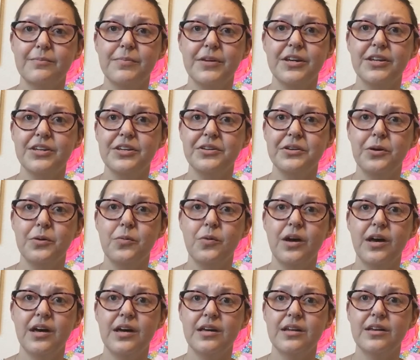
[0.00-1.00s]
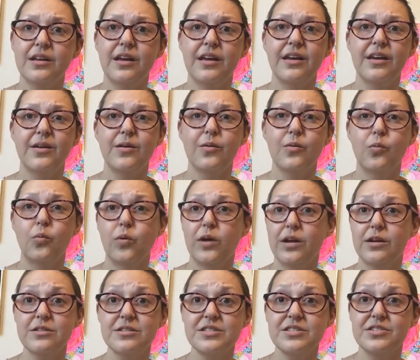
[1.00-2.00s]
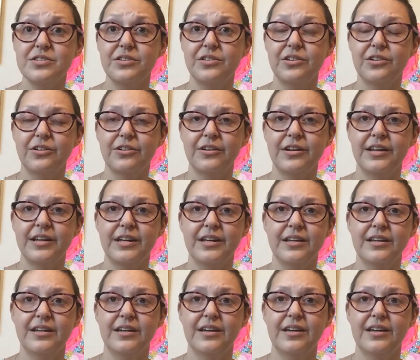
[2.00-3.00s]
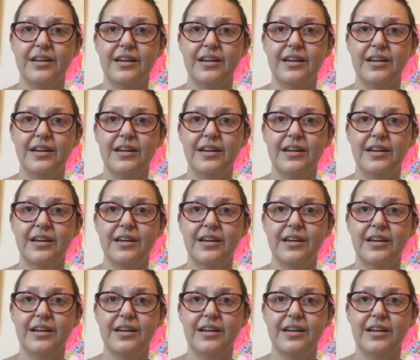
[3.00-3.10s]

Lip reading: but you know what? We're still learning